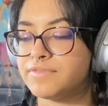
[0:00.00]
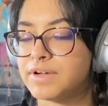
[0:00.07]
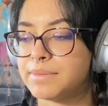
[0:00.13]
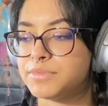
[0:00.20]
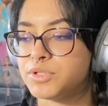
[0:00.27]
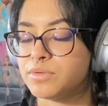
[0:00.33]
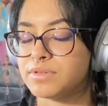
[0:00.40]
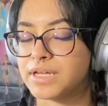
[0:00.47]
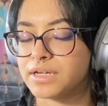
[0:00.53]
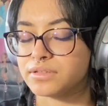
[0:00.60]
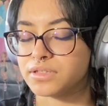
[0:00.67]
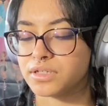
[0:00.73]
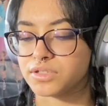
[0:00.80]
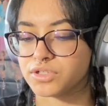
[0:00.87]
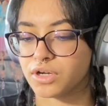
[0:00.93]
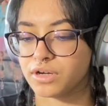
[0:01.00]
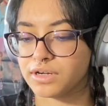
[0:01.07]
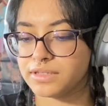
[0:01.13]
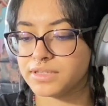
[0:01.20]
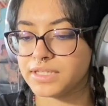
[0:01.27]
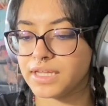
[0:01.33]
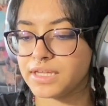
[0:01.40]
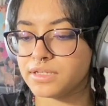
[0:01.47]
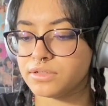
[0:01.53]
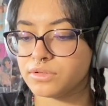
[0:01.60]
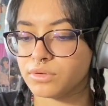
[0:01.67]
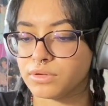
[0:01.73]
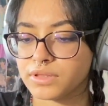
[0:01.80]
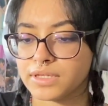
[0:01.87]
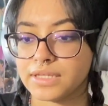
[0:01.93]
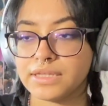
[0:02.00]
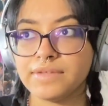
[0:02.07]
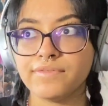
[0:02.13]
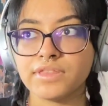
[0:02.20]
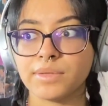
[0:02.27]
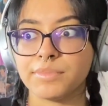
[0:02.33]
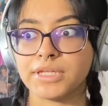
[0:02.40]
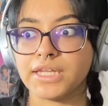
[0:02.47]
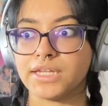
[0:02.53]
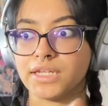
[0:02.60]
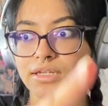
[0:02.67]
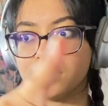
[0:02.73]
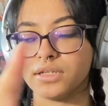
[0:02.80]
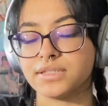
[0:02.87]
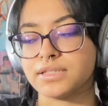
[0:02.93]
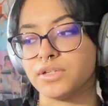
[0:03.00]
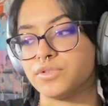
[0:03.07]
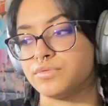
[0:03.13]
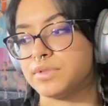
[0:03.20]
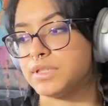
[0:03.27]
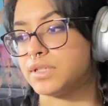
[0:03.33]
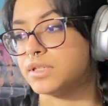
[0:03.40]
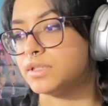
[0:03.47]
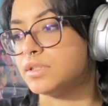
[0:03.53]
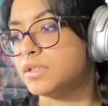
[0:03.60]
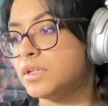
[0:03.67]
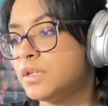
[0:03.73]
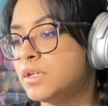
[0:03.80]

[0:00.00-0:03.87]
vibe too, that the guitar at the end, or the, and even the beginning, it sounds really good.